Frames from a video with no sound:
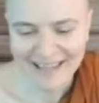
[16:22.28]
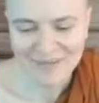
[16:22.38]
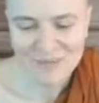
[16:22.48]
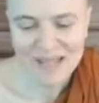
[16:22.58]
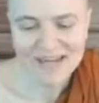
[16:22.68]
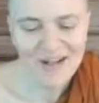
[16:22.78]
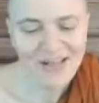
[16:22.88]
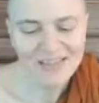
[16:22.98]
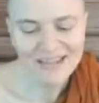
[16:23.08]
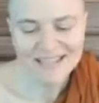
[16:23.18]
Made all
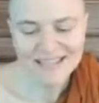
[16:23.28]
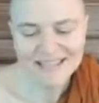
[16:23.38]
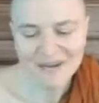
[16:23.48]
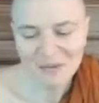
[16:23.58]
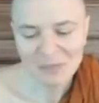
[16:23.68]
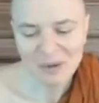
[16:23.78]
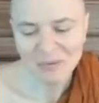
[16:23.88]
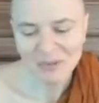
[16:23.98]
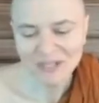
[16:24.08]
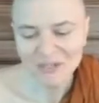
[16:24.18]
the necessary
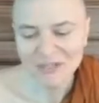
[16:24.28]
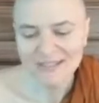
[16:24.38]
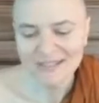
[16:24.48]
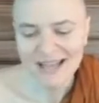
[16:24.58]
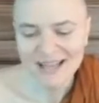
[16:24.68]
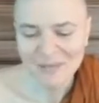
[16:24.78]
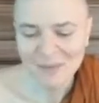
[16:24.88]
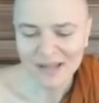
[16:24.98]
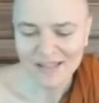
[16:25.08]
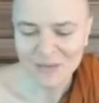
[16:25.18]
preparations, I
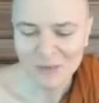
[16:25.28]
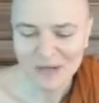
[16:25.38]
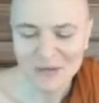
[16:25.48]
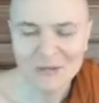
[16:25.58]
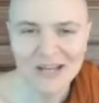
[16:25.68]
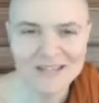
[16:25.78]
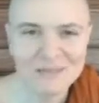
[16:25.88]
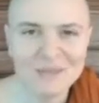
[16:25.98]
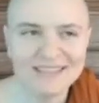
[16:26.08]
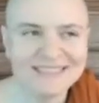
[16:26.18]
embellished my own
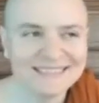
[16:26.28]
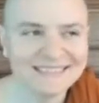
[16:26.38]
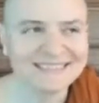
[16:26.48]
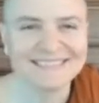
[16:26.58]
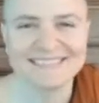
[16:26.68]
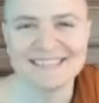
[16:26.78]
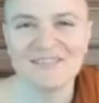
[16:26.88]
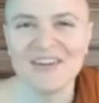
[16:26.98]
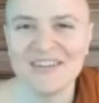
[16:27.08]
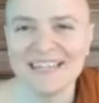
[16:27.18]
husband. It's
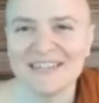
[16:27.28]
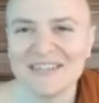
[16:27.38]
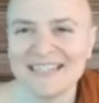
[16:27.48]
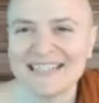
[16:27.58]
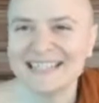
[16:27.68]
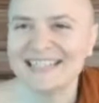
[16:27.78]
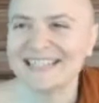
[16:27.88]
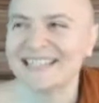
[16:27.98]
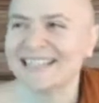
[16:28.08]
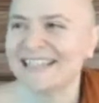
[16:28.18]
very interesting to
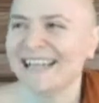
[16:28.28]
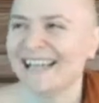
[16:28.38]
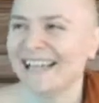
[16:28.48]
see.